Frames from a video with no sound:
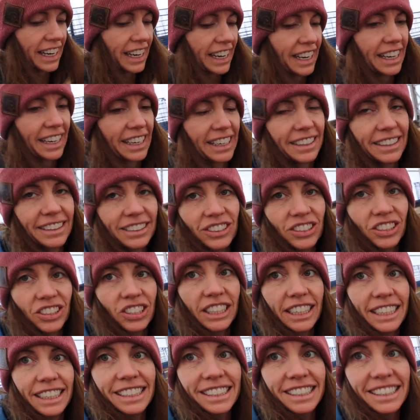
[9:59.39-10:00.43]

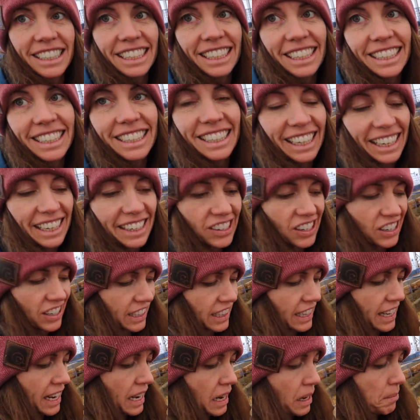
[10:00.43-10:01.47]
indeed laid on a
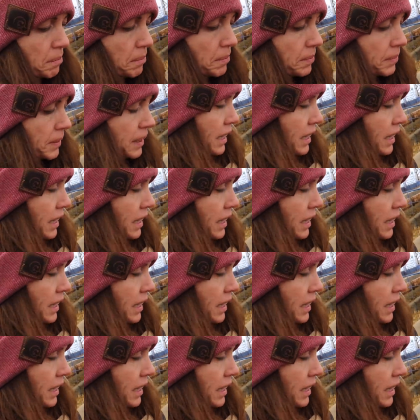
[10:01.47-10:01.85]
lamb,